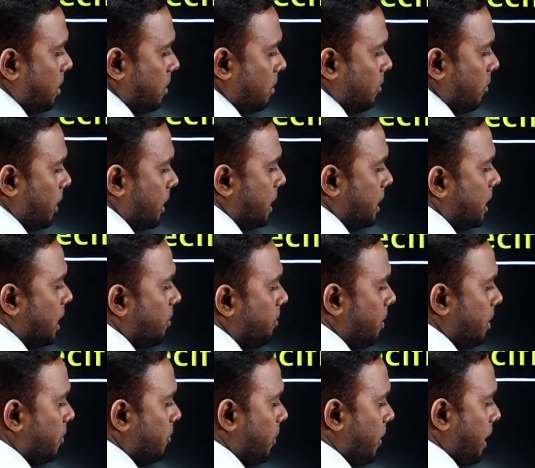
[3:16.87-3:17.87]
What is
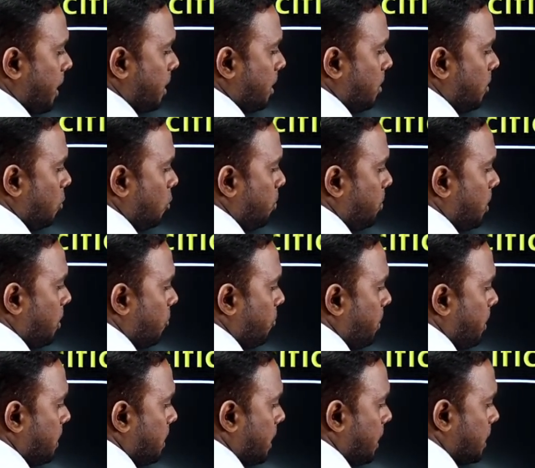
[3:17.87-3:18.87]
ZPF lagging? UPF
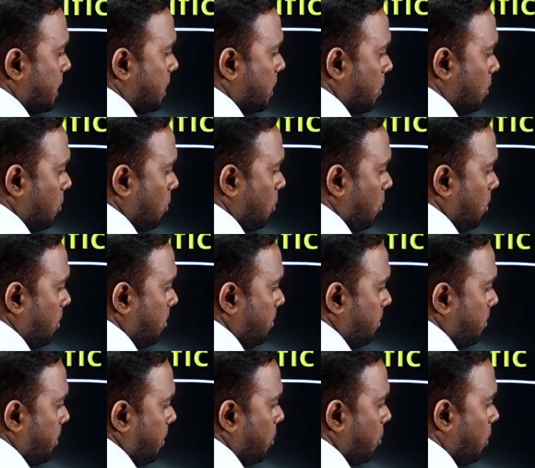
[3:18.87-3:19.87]
means resistive load,
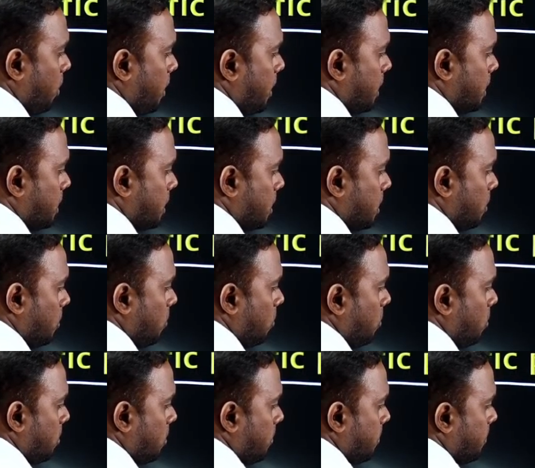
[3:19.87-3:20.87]
purely resistive load.
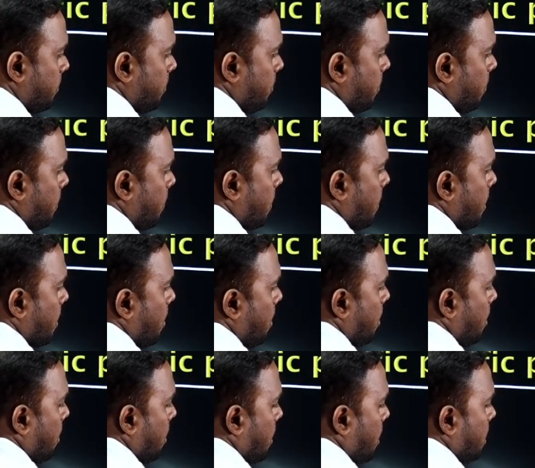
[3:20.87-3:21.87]

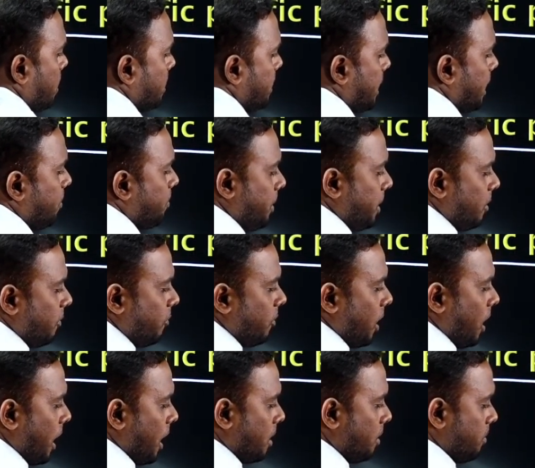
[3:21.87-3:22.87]
ZPF
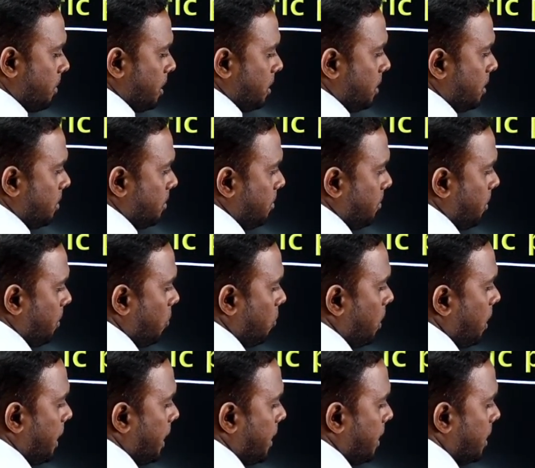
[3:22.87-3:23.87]
lag means
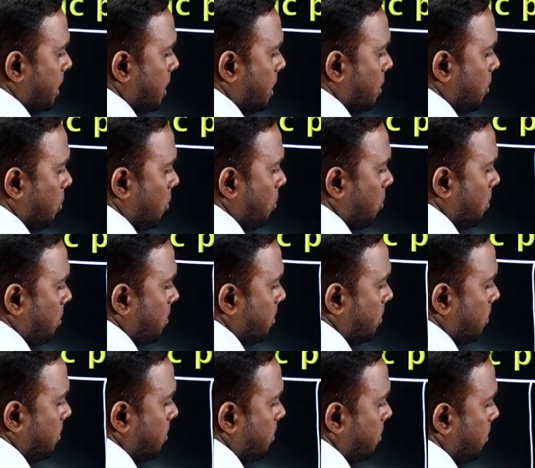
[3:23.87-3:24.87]
purely inductive load,
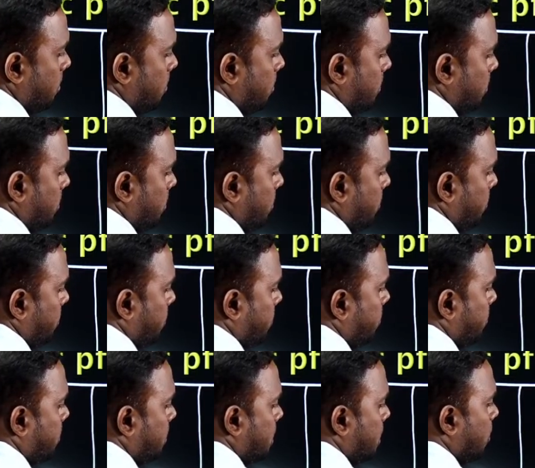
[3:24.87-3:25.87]

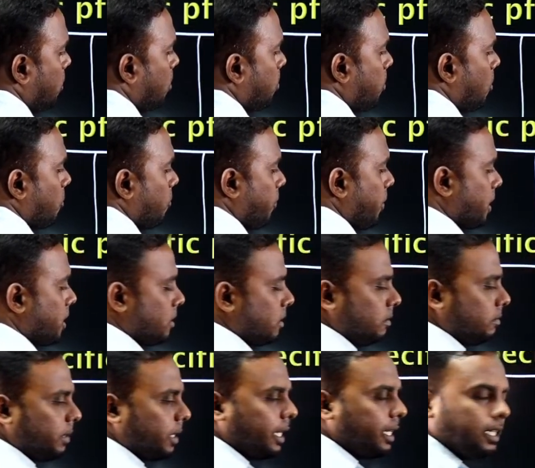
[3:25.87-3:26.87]
0 power factor,
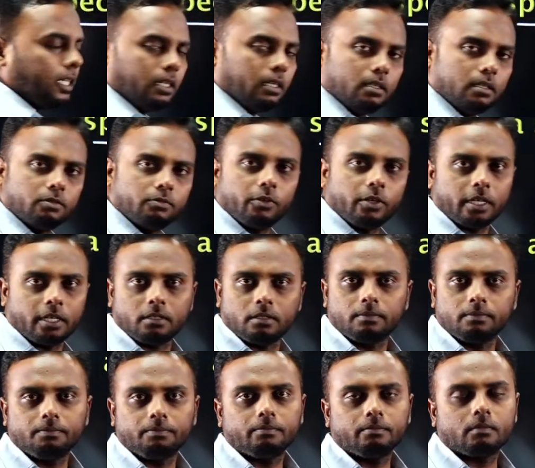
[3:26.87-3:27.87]
90 degrees we get,
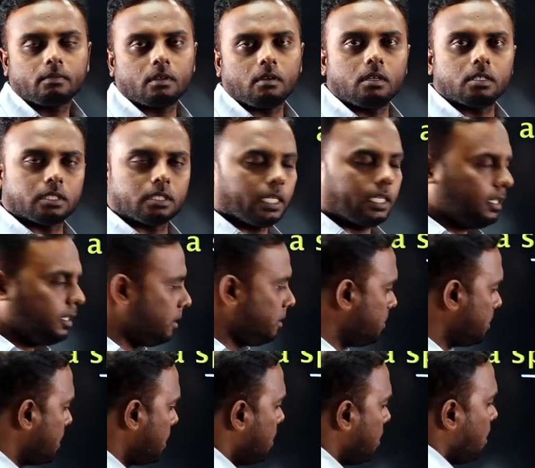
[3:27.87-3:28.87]
cos 90.
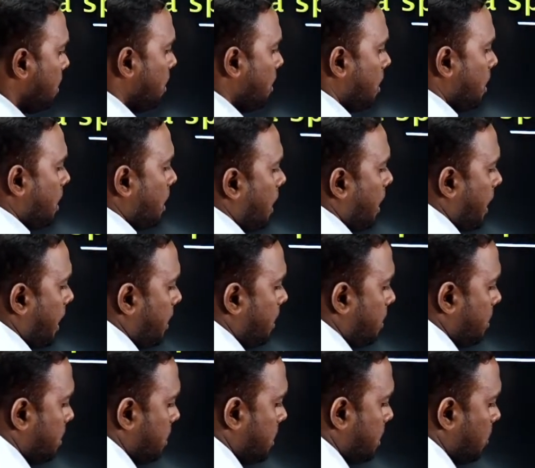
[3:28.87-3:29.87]
And
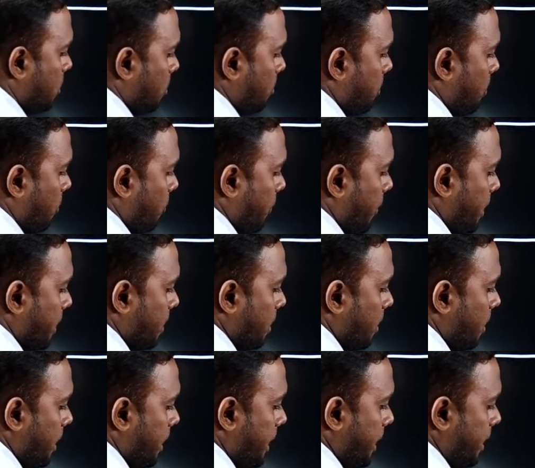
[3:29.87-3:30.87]
0 power factor
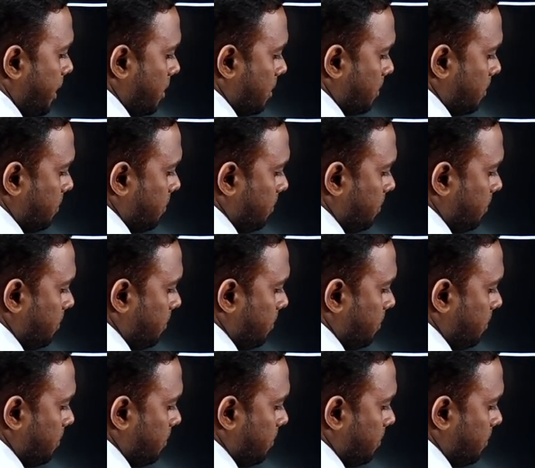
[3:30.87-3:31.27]
leading,